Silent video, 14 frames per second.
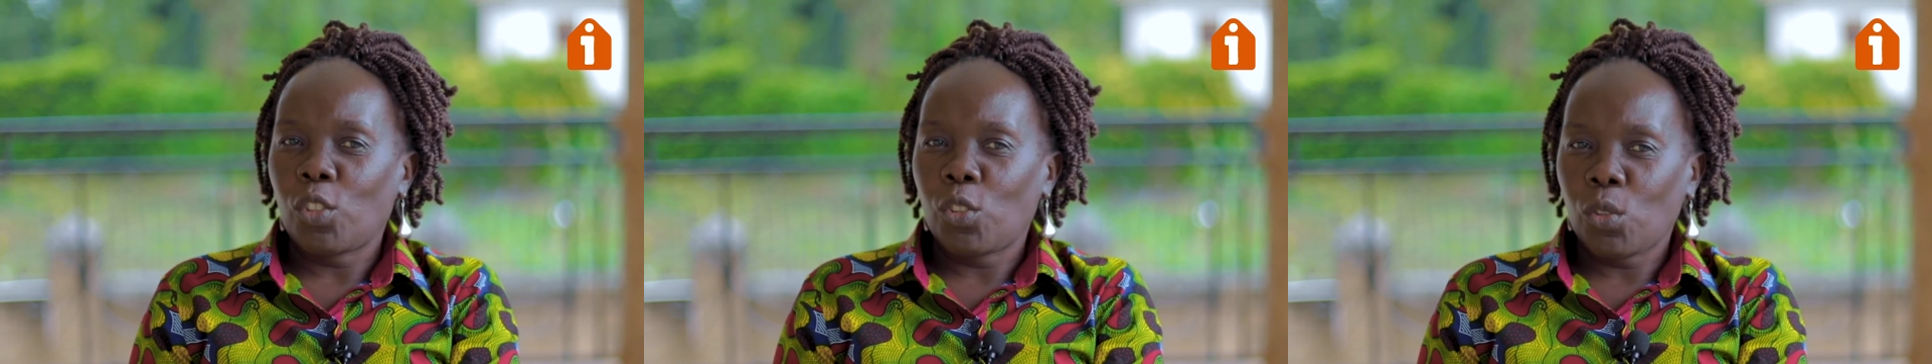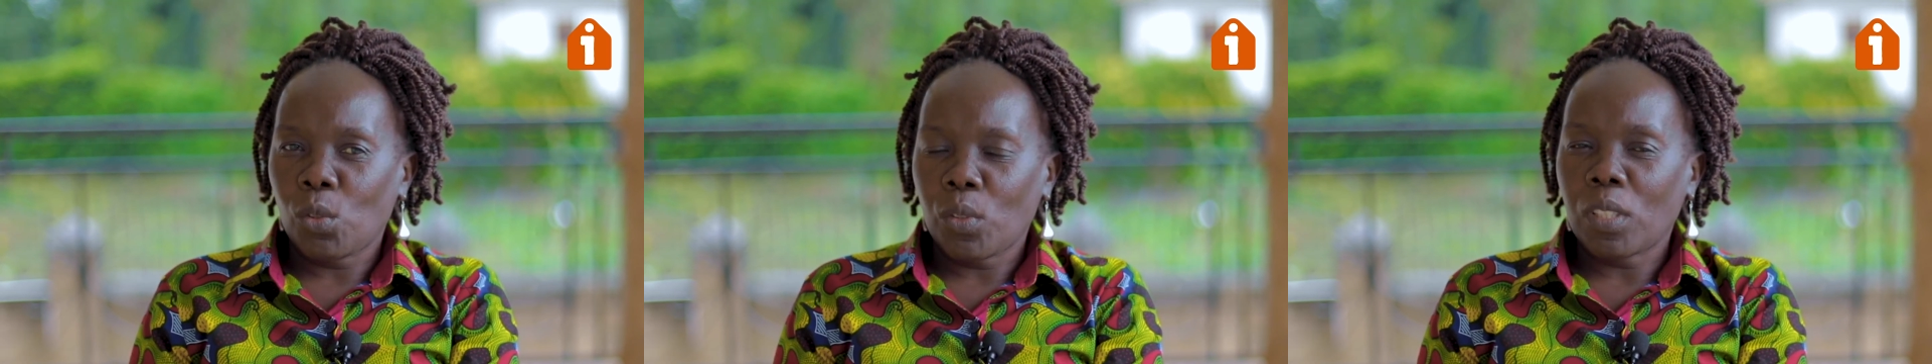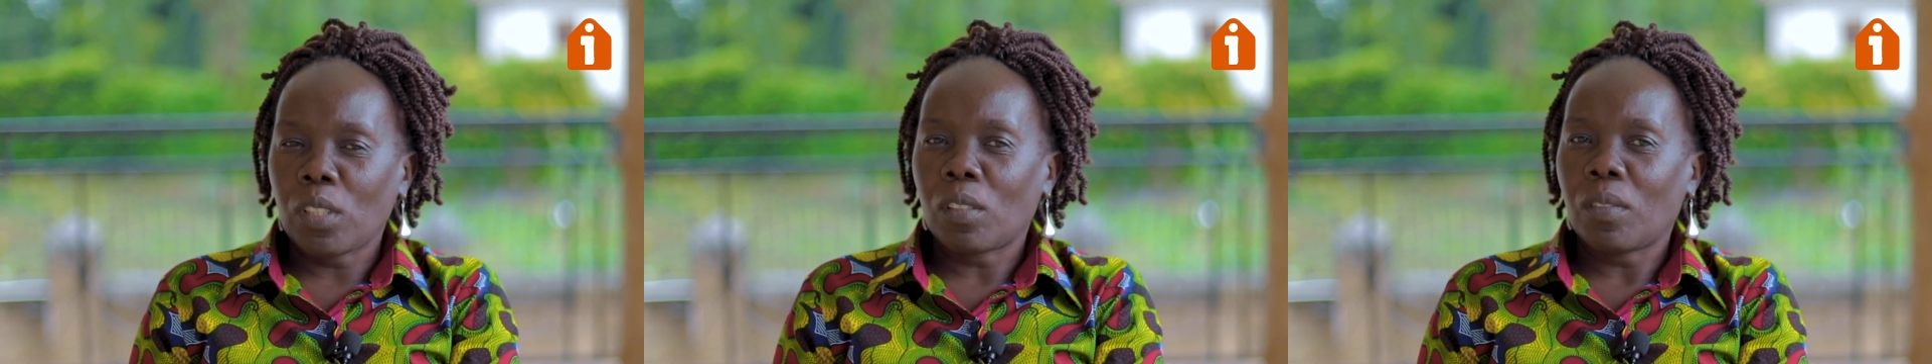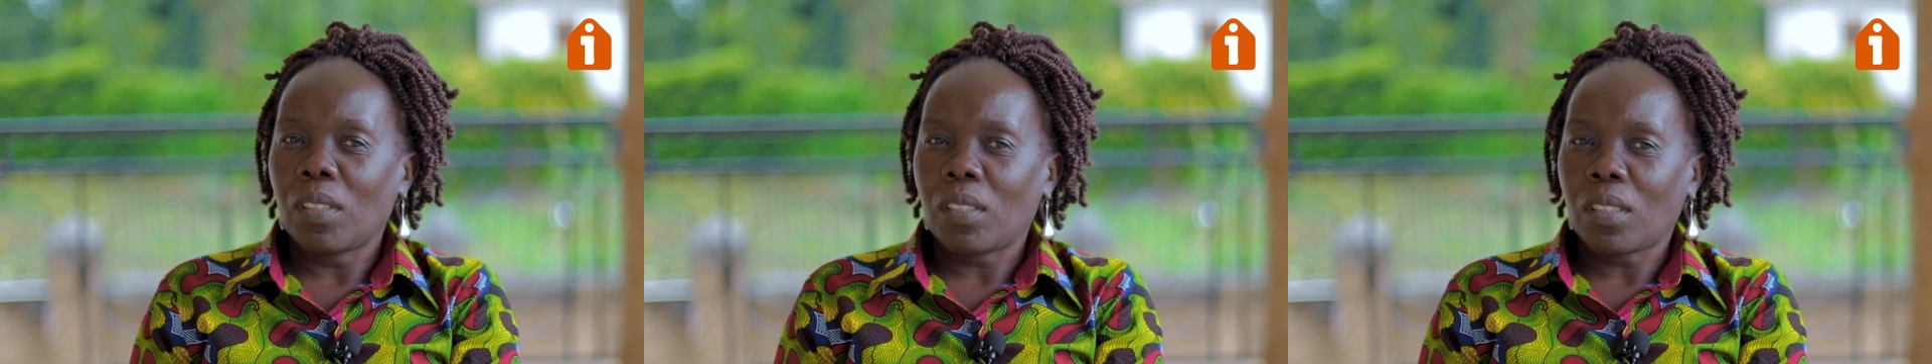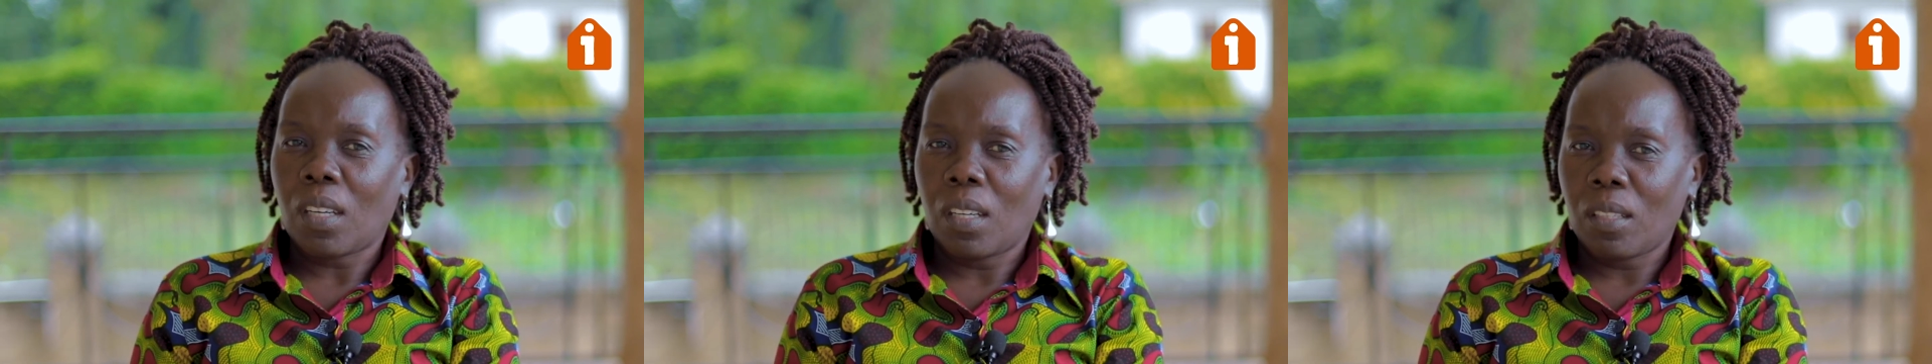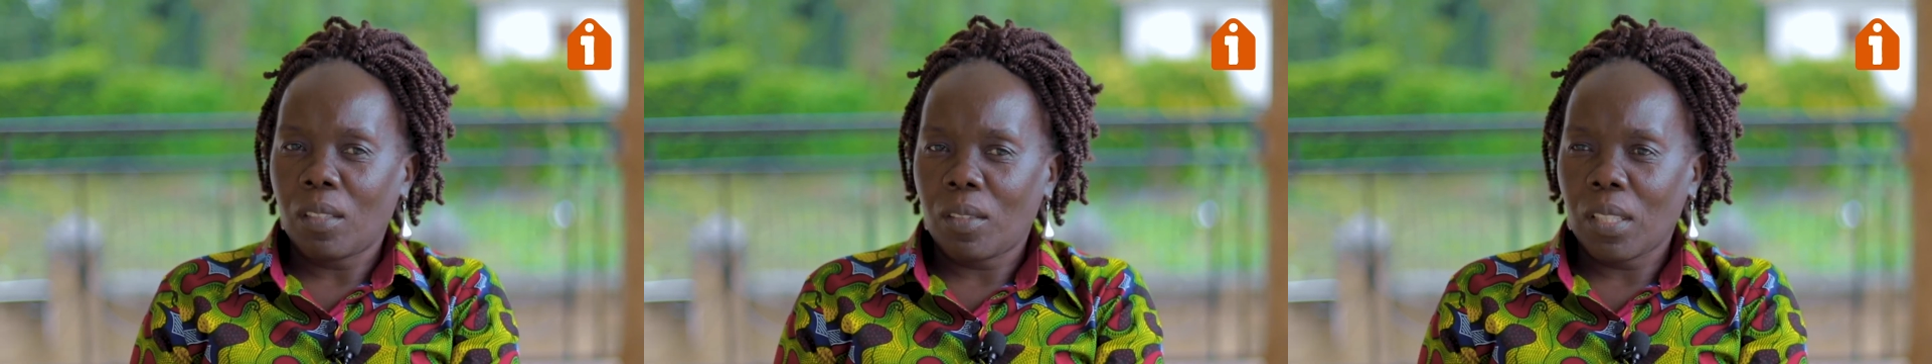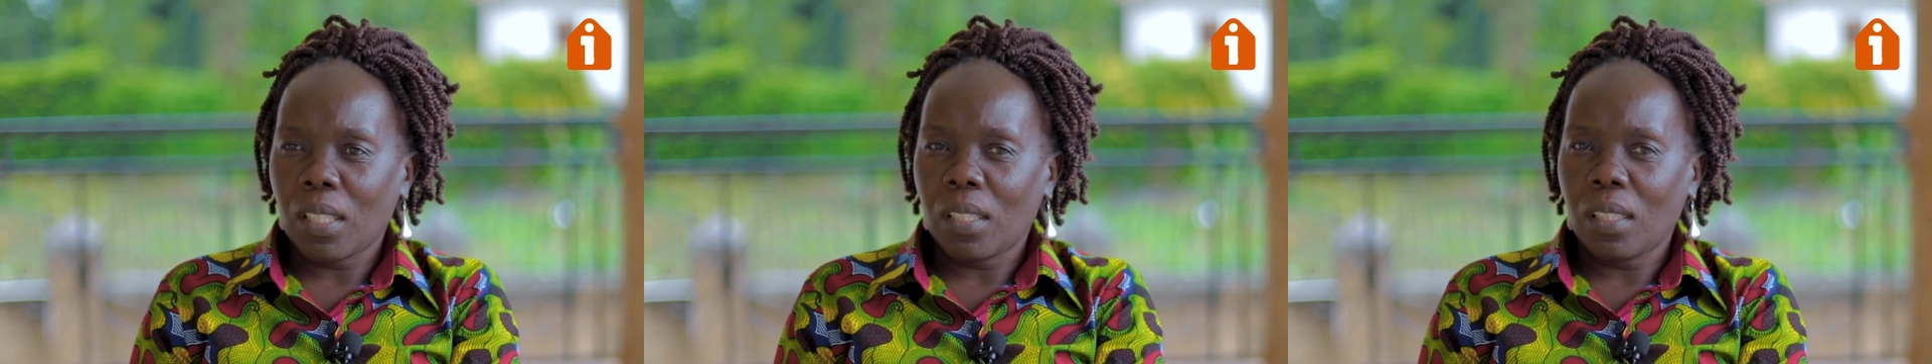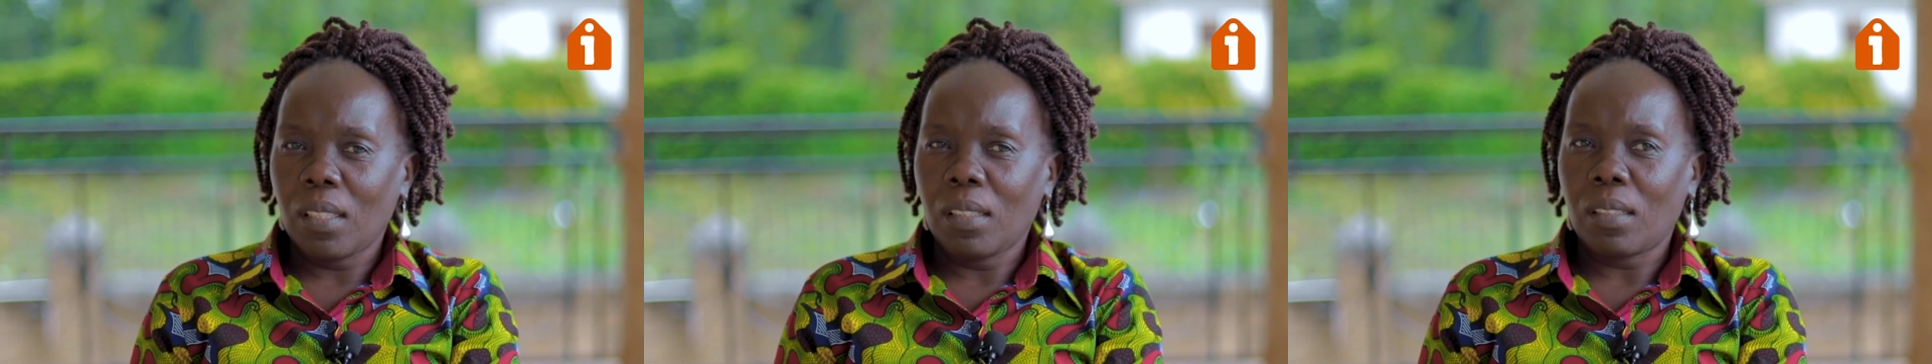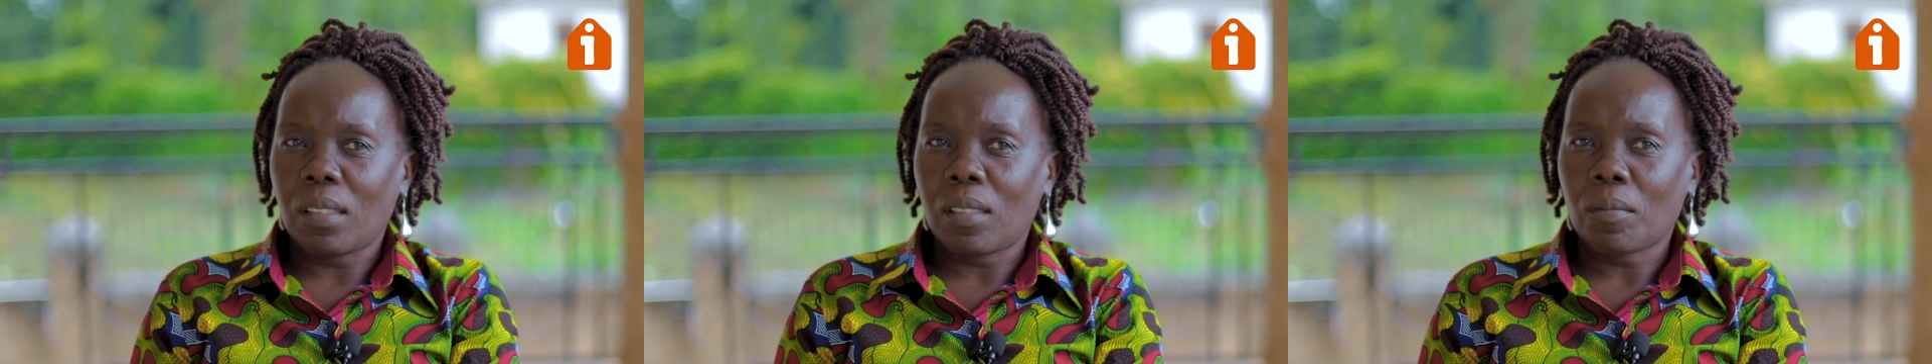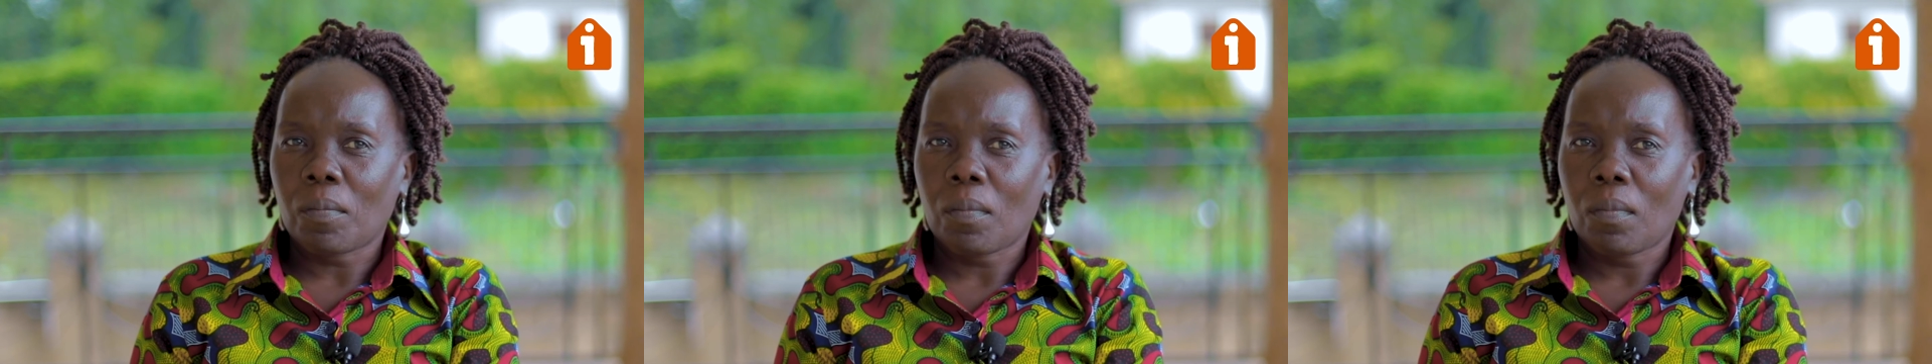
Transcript: children of this country is